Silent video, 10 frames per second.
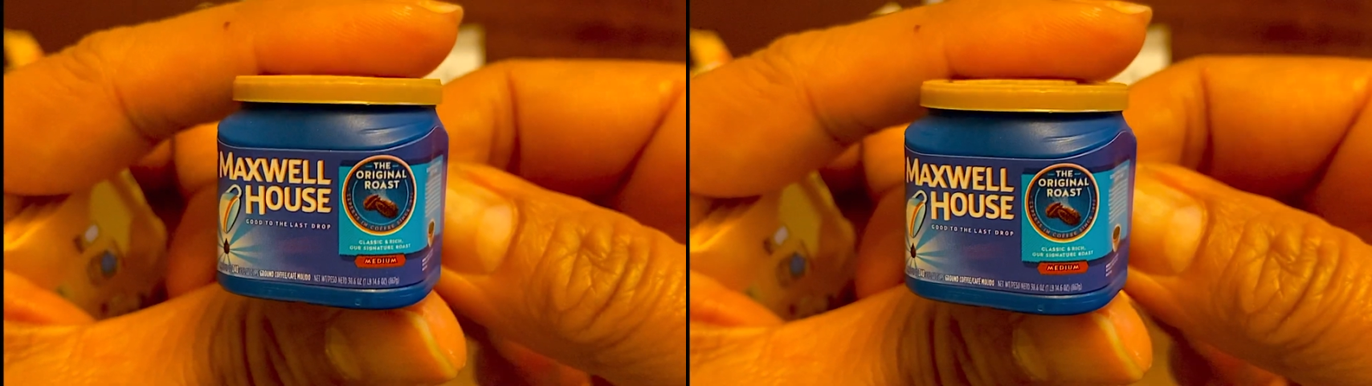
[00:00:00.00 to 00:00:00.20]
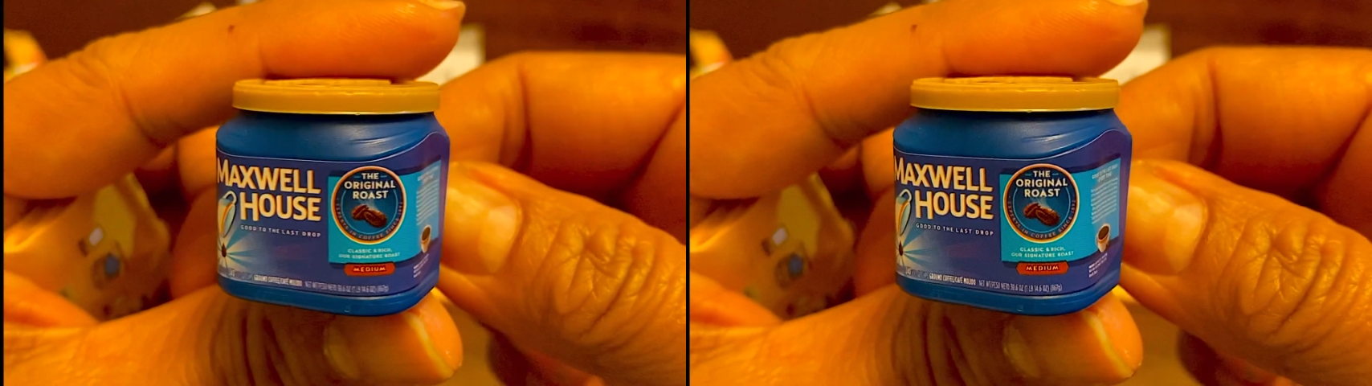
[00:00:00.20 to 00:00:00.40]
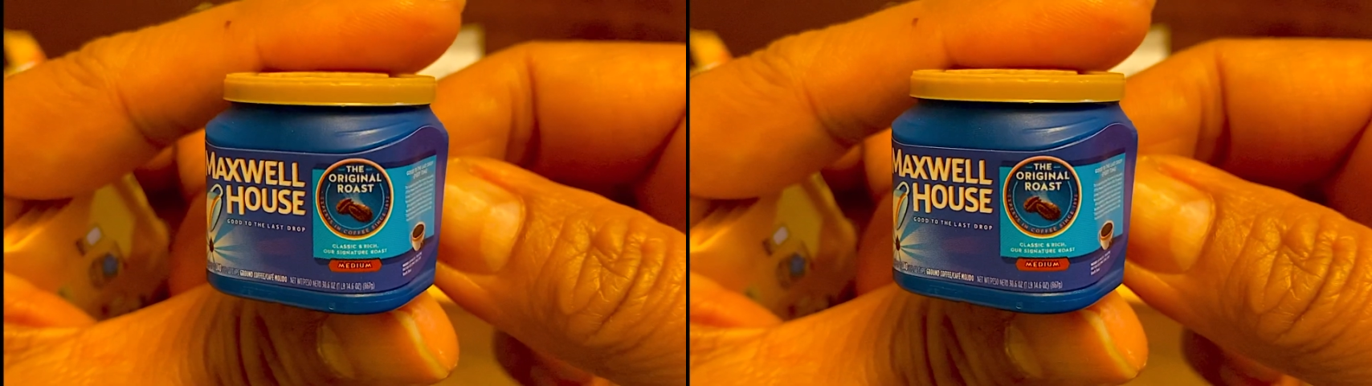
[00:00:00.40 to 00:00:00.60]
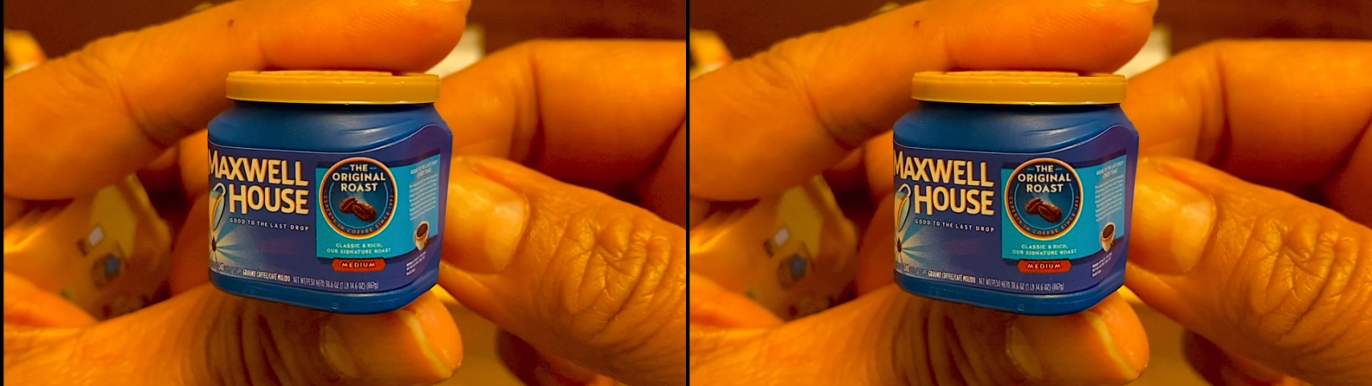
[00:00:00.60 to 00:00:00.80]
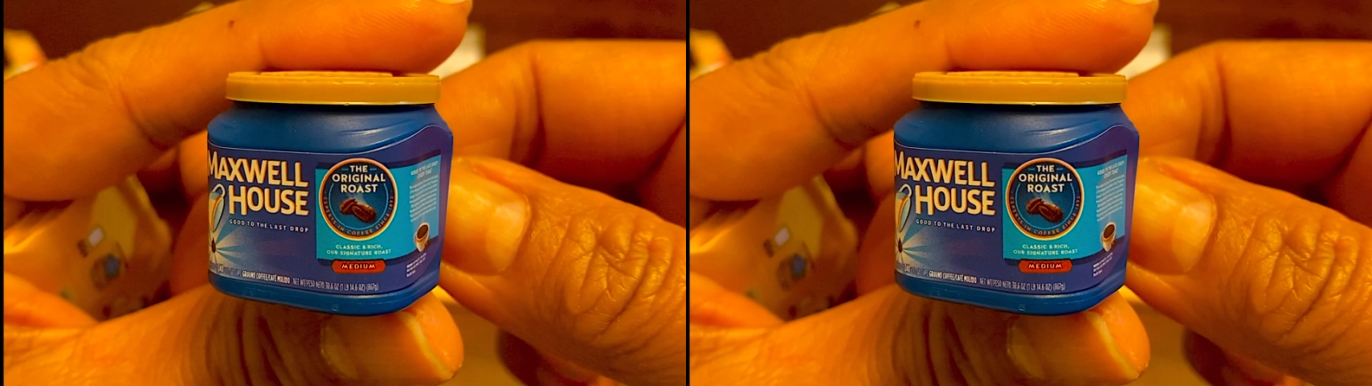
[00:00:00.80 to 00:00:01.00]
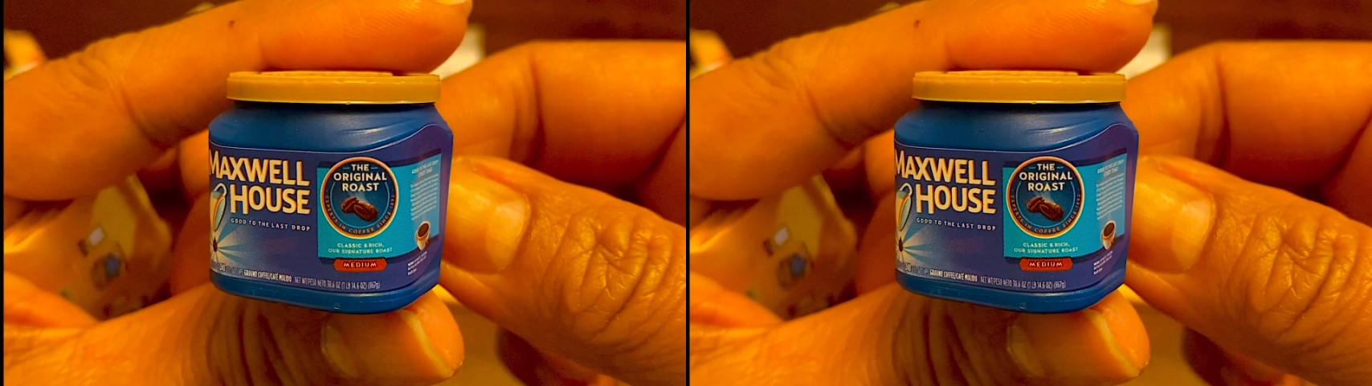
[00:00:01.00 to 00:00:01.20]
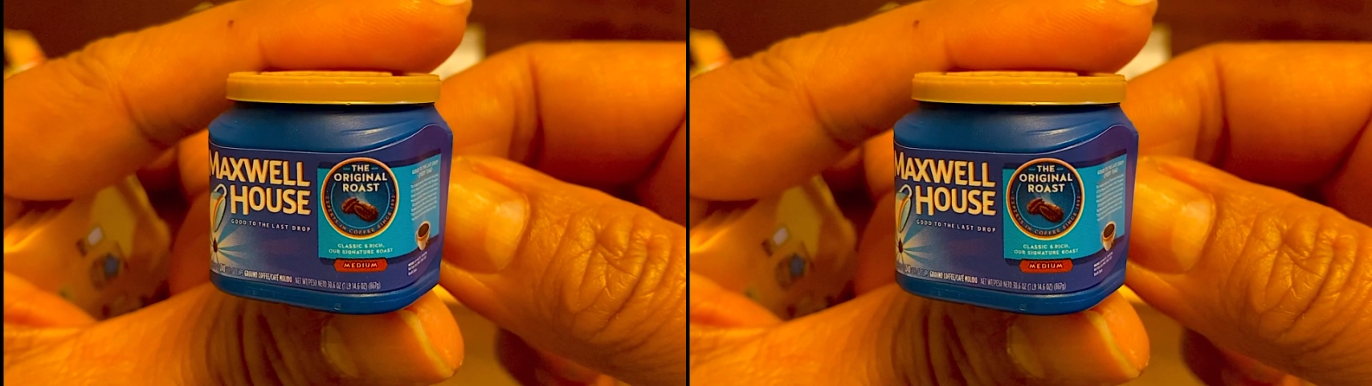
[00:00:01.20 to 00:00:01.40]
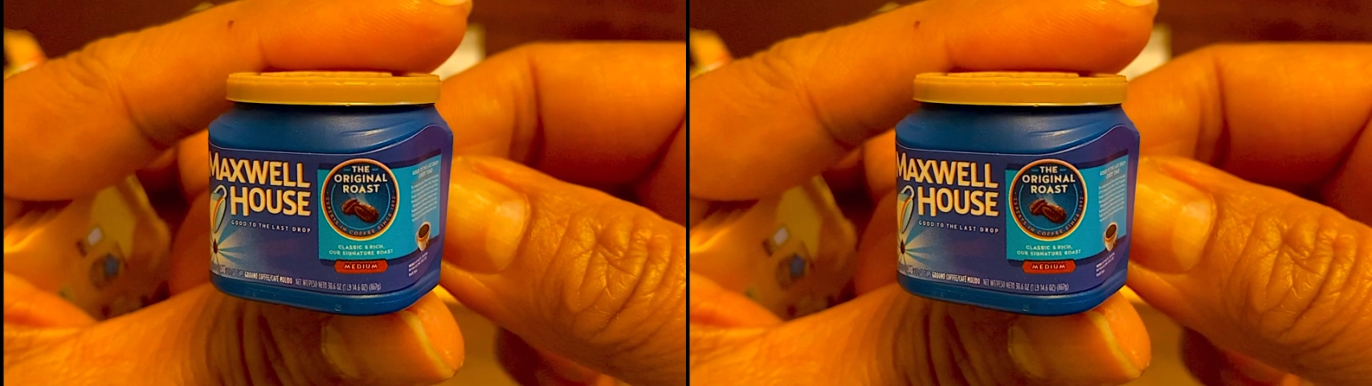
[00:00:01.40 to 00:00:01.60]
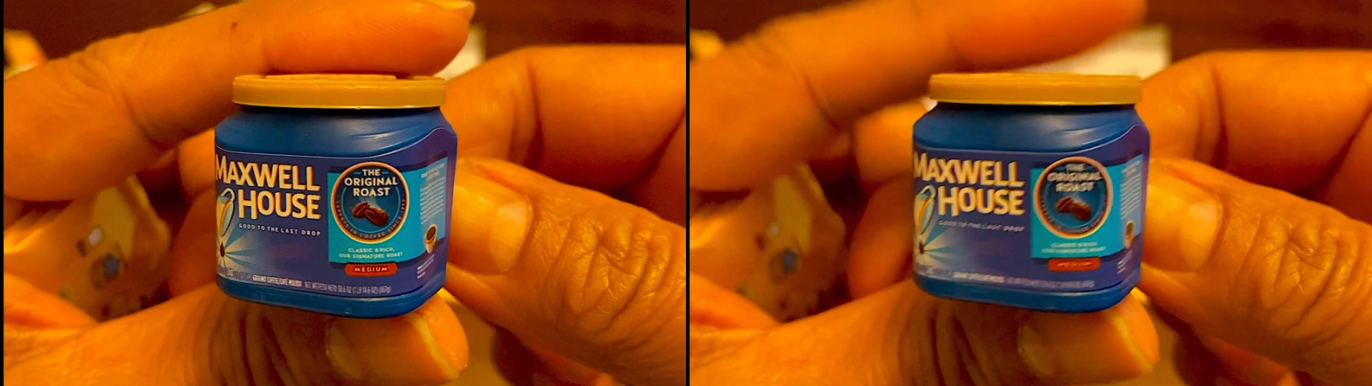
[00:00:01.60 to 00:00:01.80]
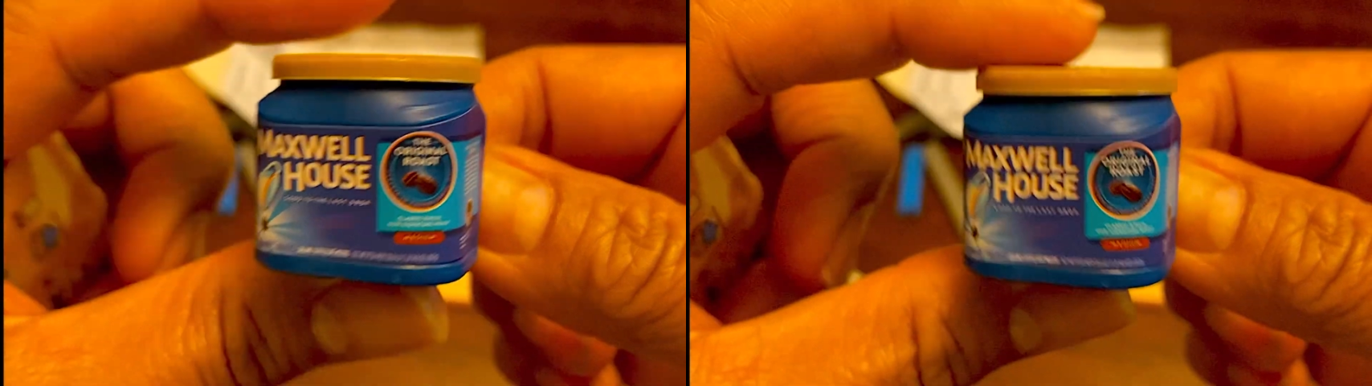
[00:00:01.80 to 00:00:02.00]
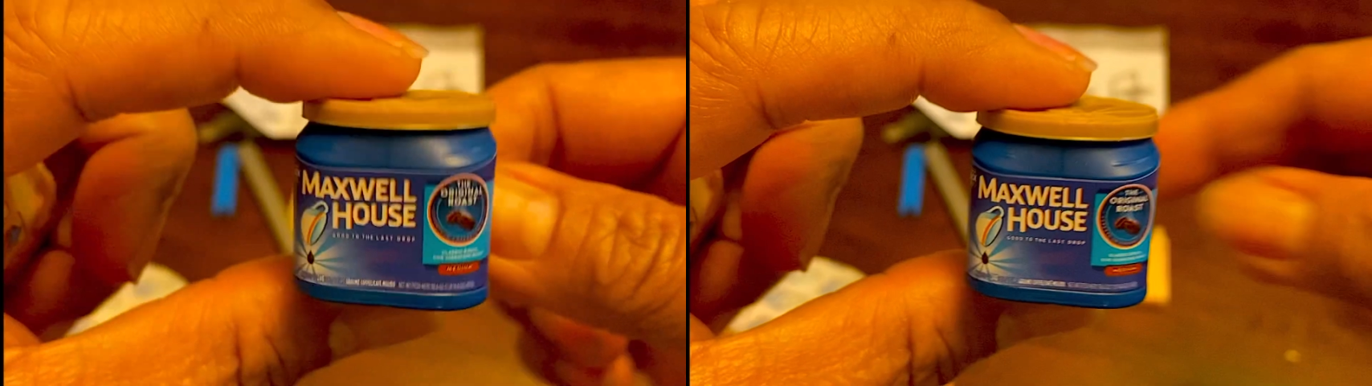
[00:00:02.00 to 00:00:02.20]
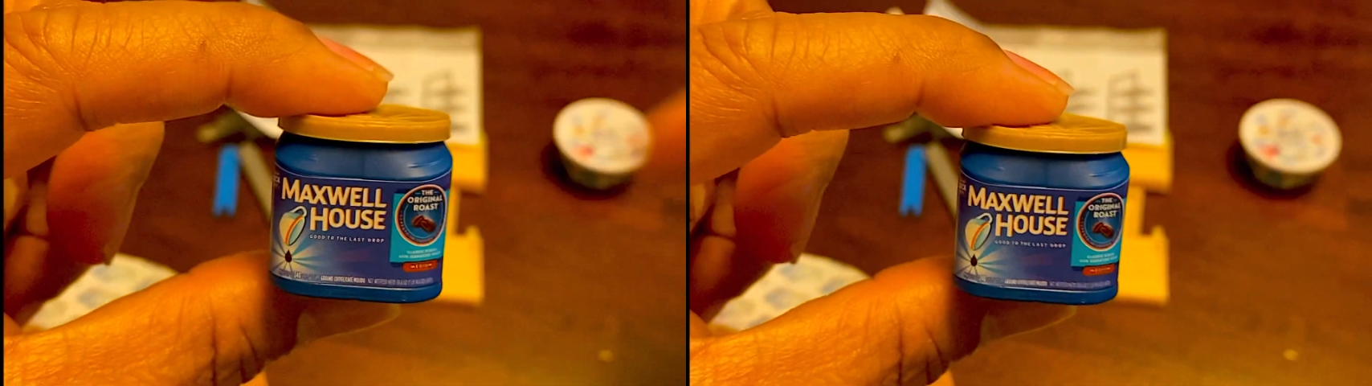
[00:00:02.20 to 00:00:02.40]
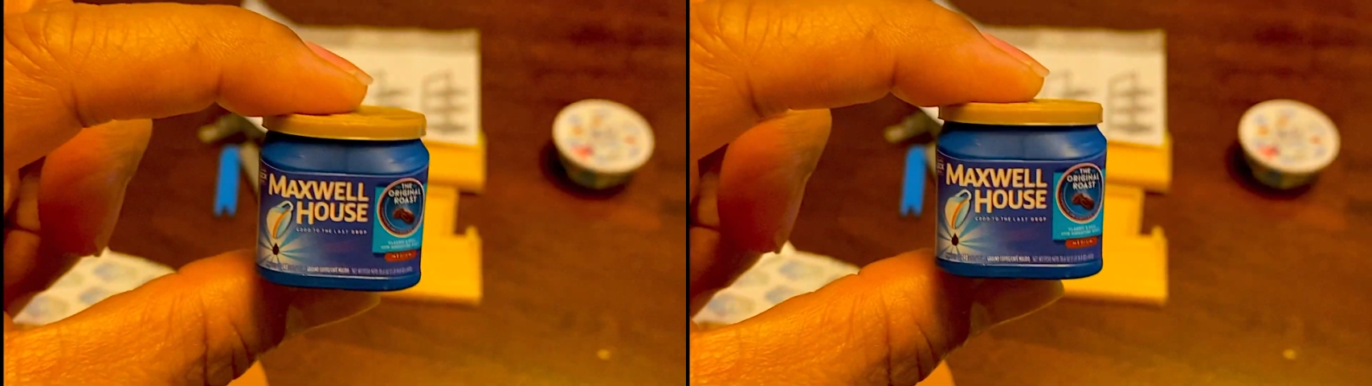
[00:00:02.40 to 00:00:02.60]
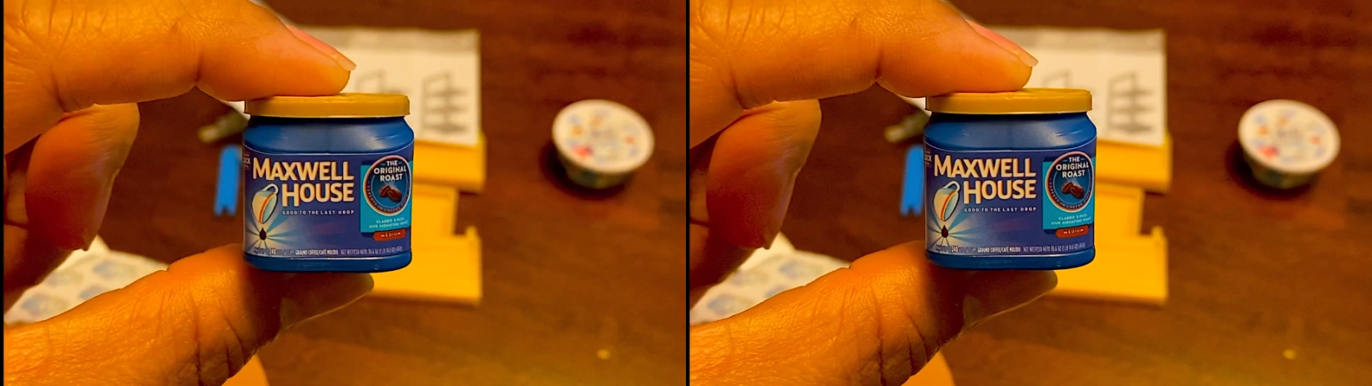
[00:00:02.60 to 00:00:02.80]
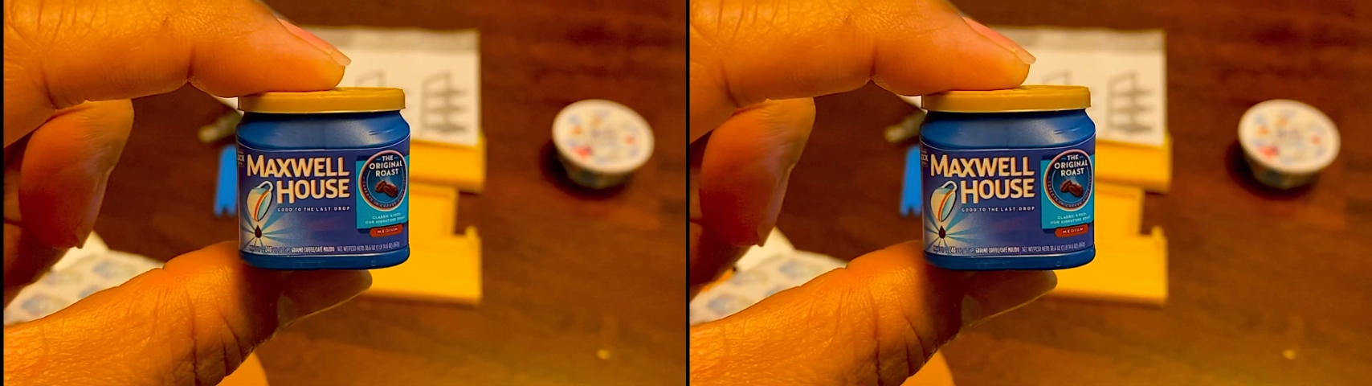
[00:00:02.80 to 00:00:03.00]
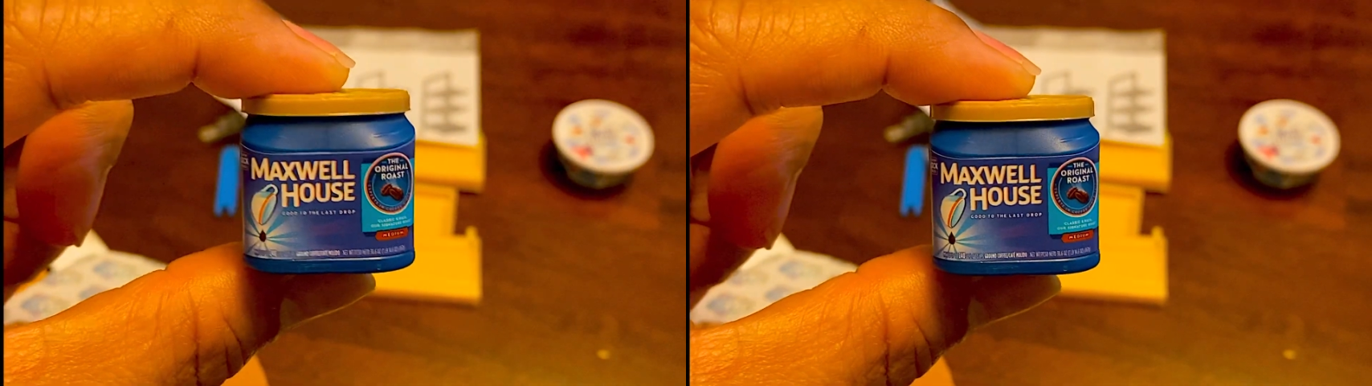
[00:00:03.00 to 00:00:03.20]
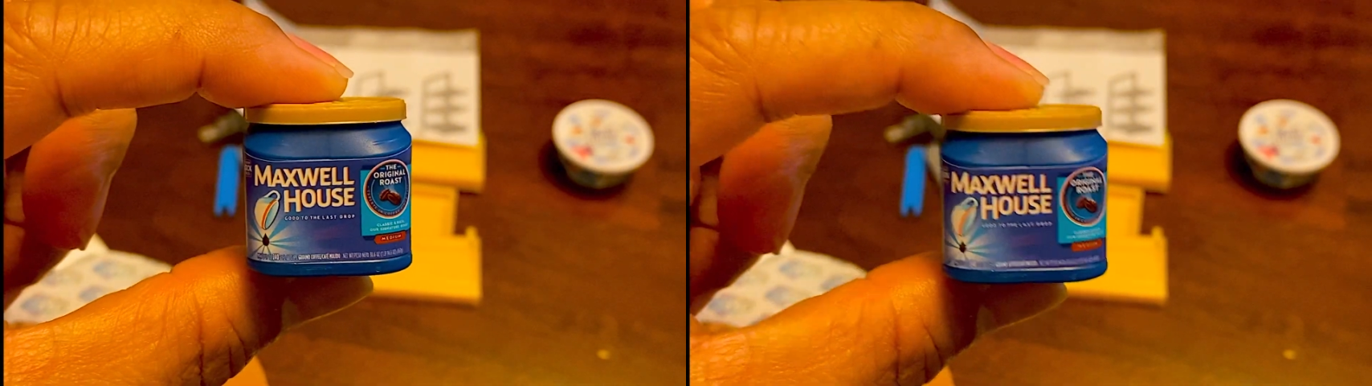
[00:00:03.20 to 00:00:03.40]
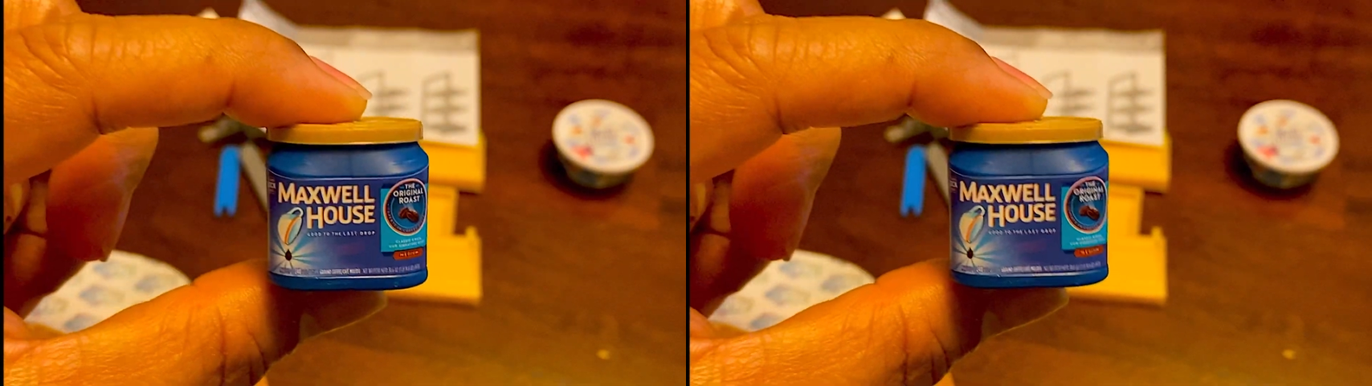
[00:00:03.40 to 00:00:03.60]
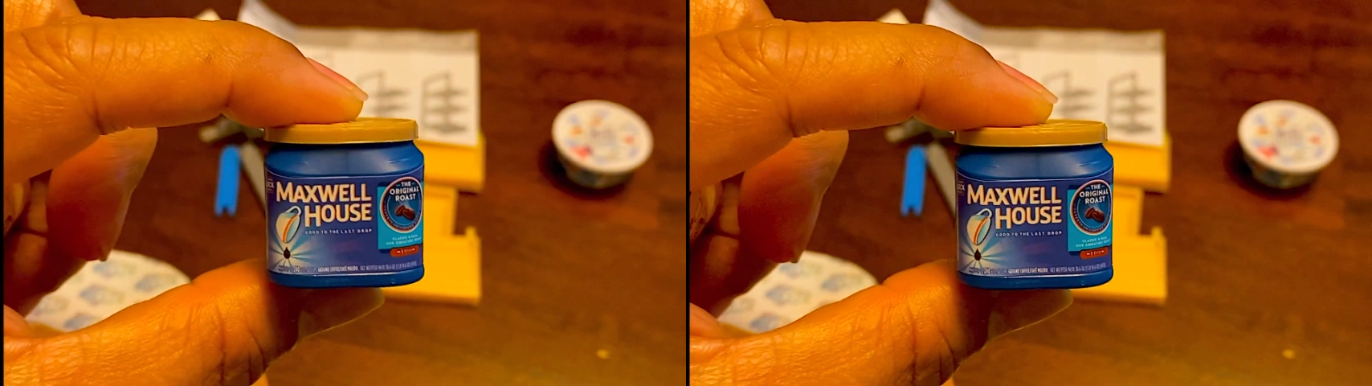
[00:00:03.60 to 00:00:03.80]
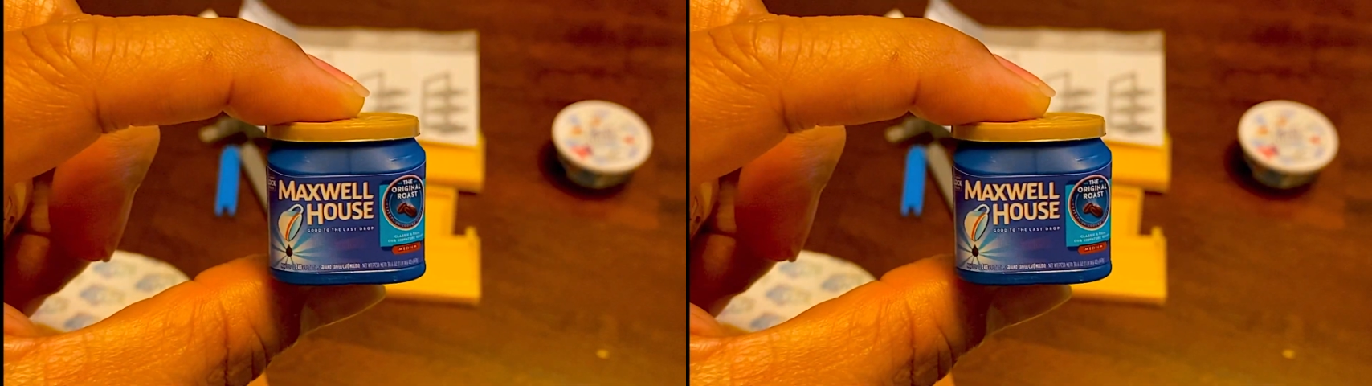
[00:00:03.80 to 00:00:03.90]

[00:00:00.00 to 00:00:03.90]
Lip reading: Nobody's mouth can be seen.